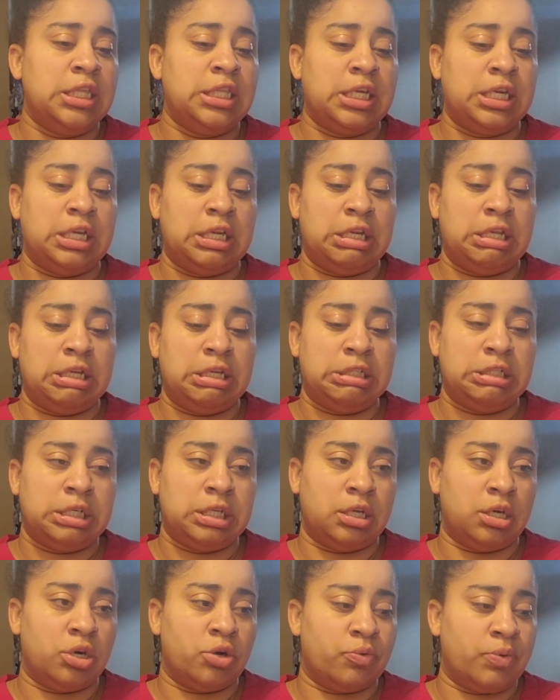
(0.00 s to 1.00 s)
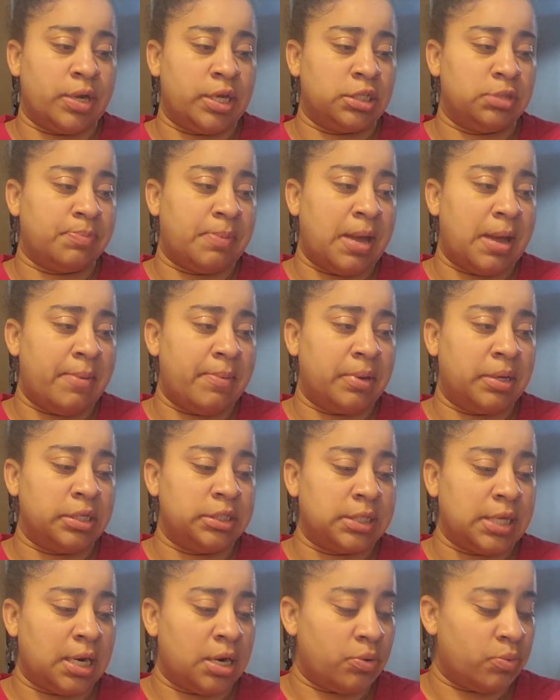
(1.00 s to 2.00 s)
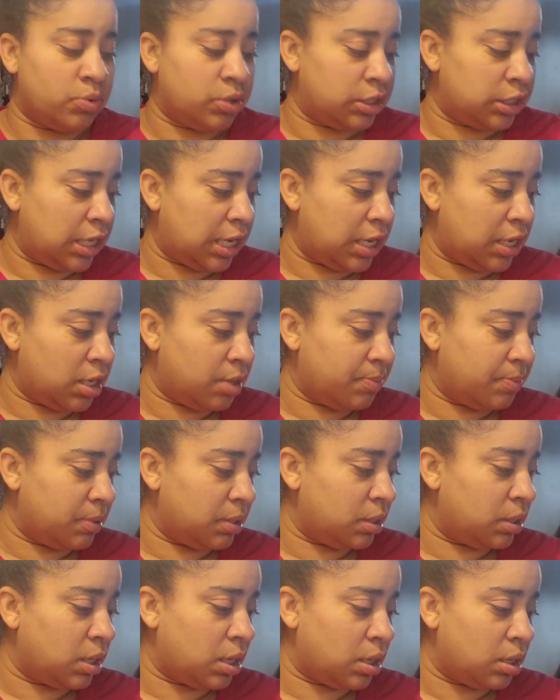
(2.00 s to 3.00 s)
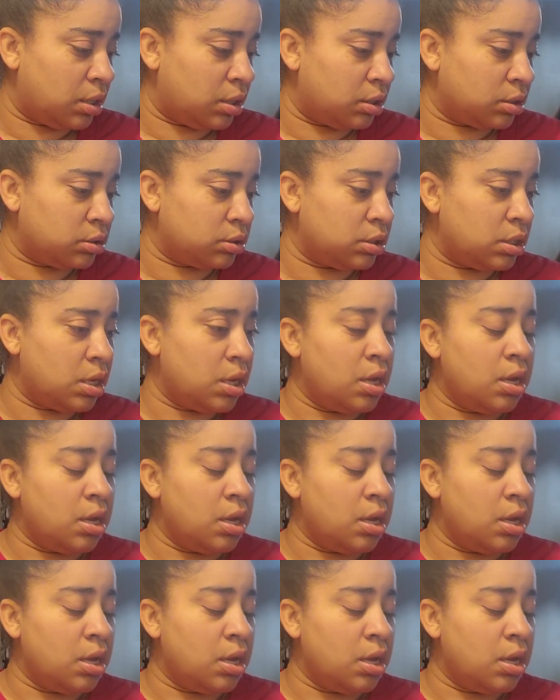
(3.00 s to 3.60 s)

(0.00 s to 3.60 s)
that it is in the correct spot, because I don't want it to end up in the lungs.